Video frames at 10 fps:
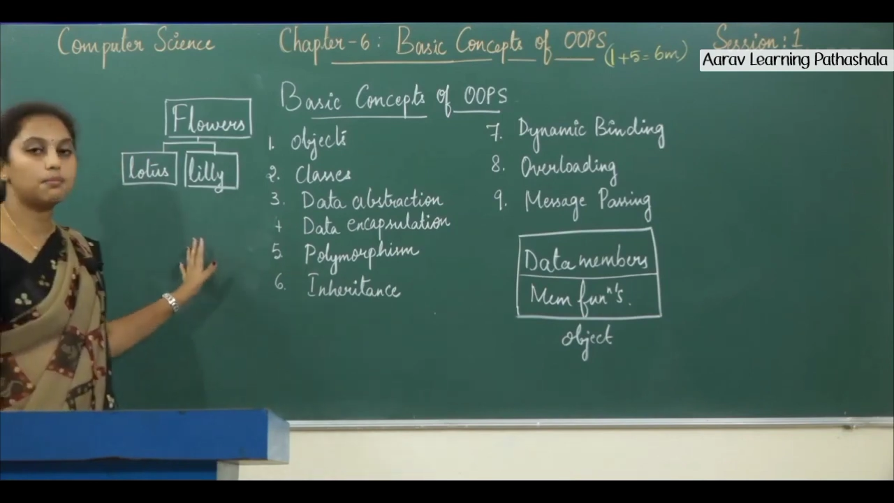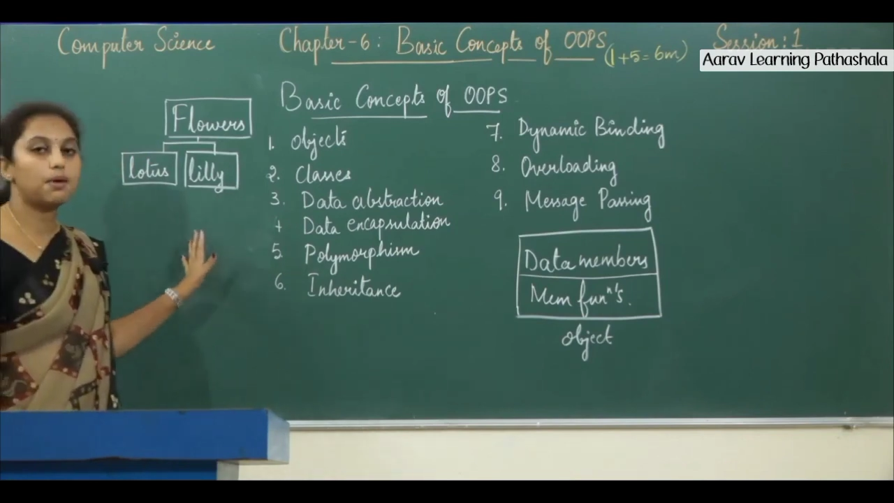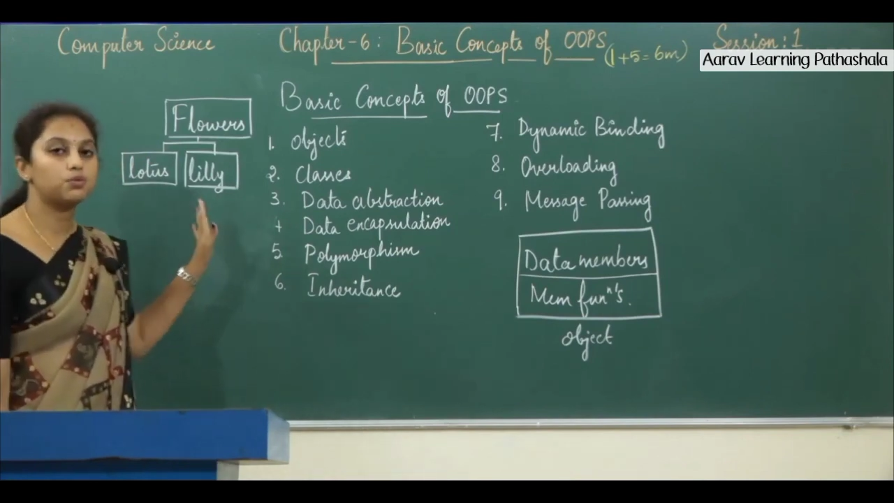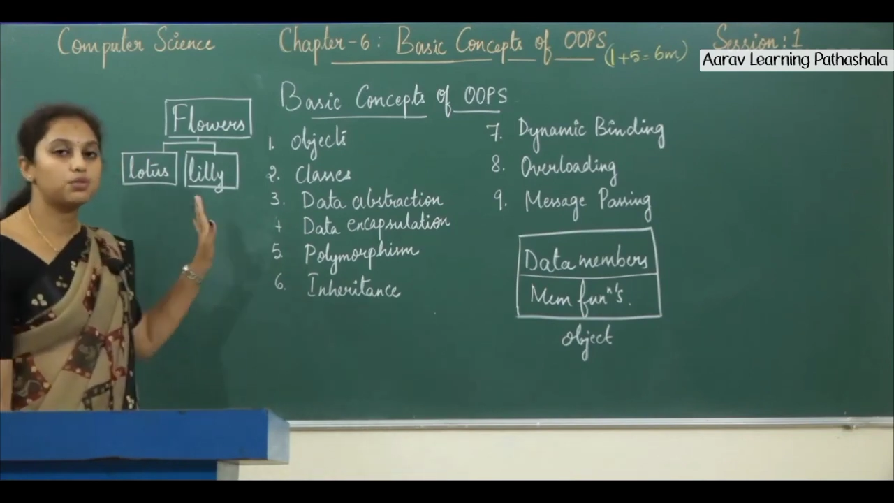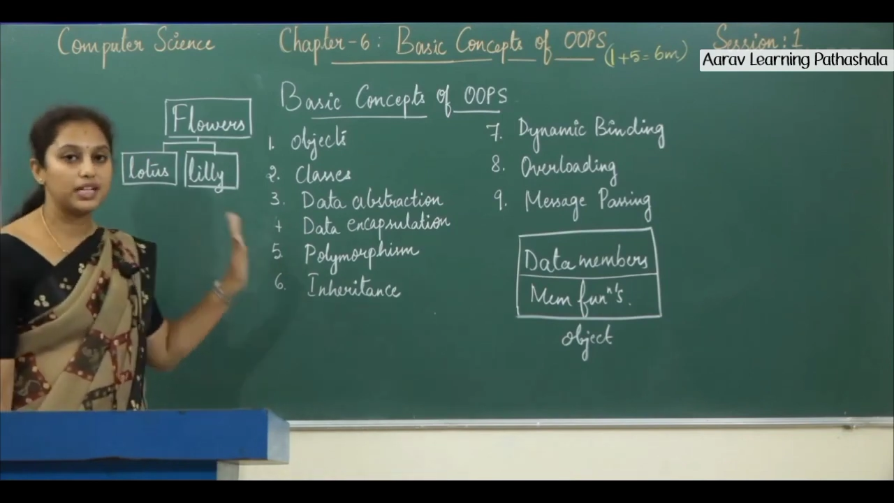
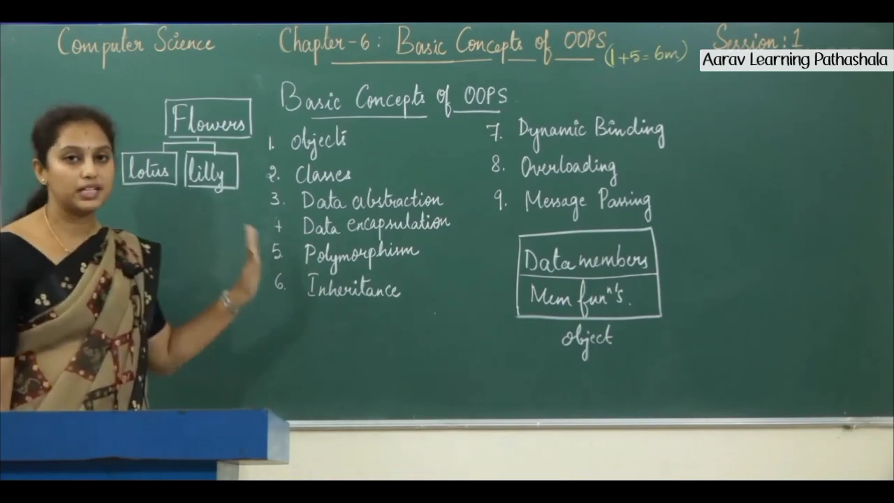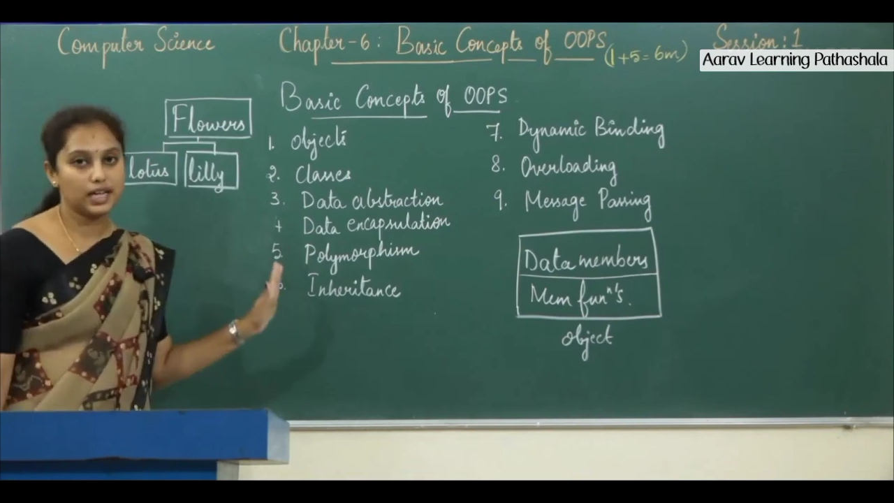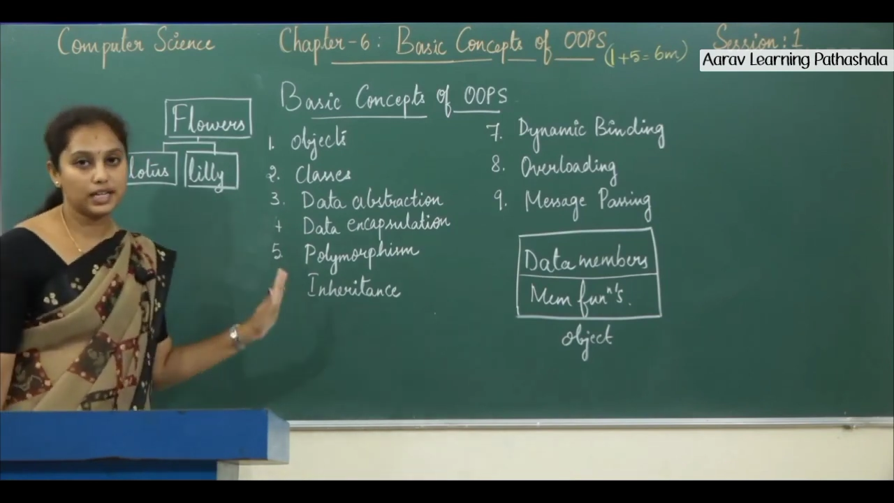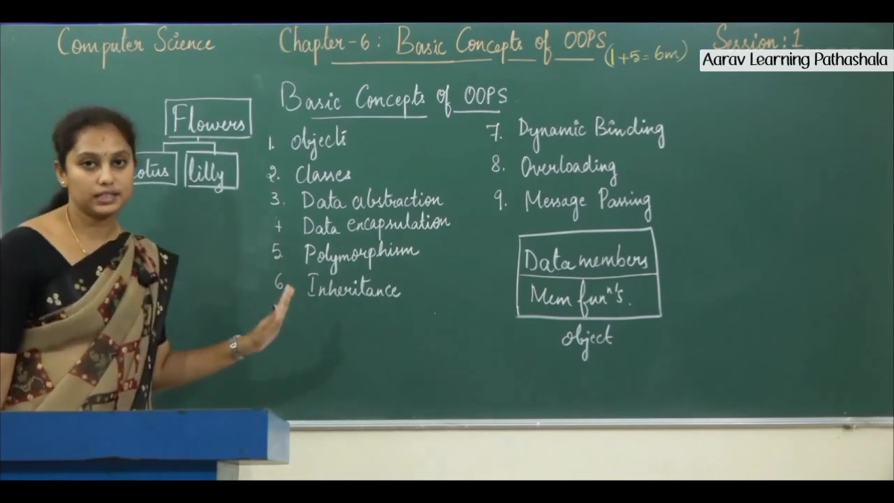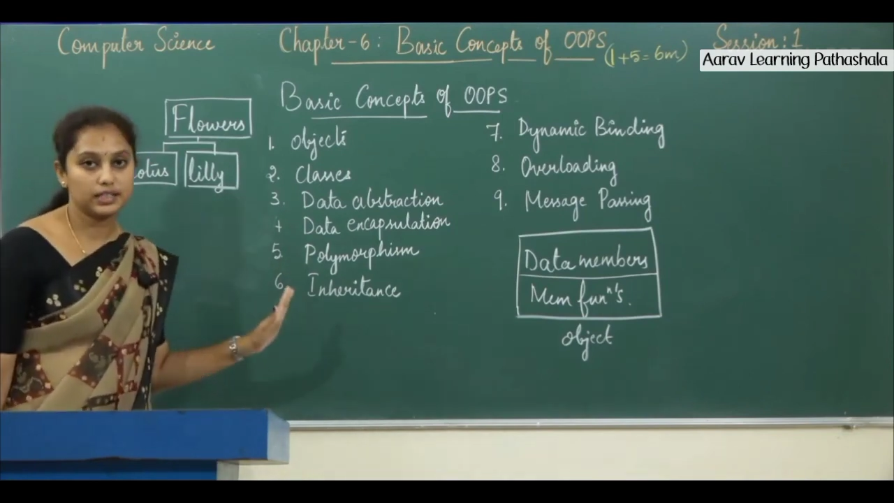about
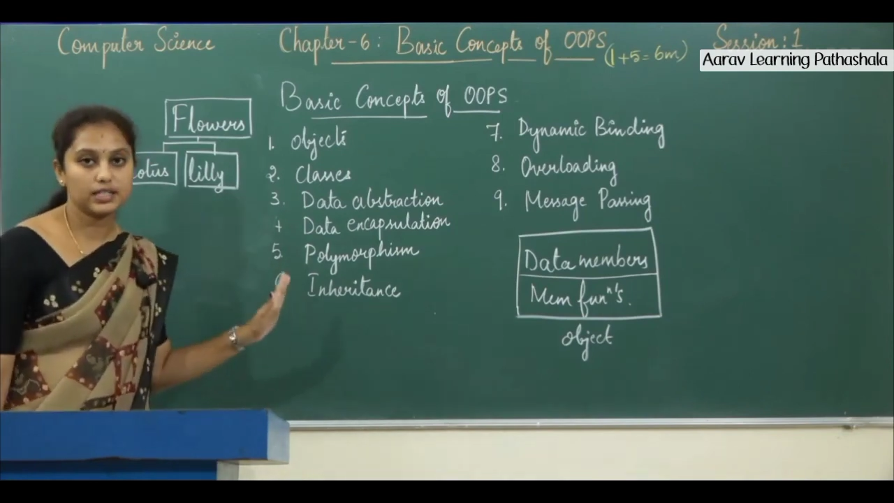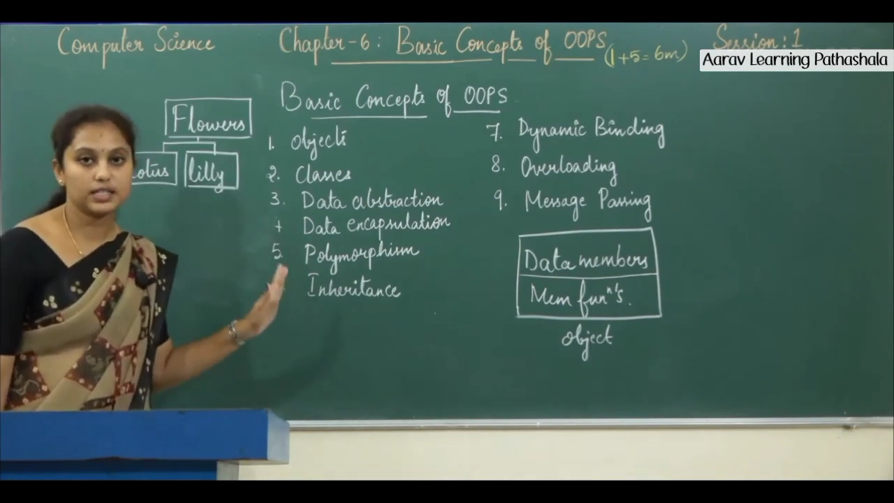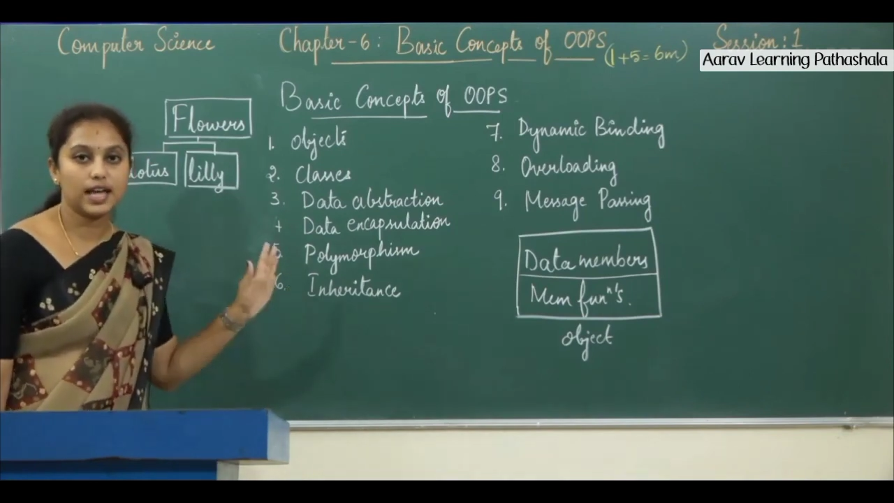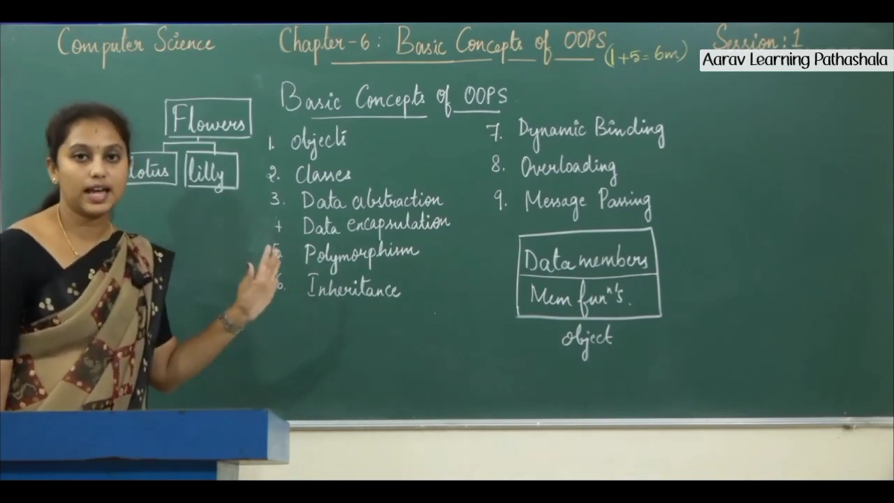inheritance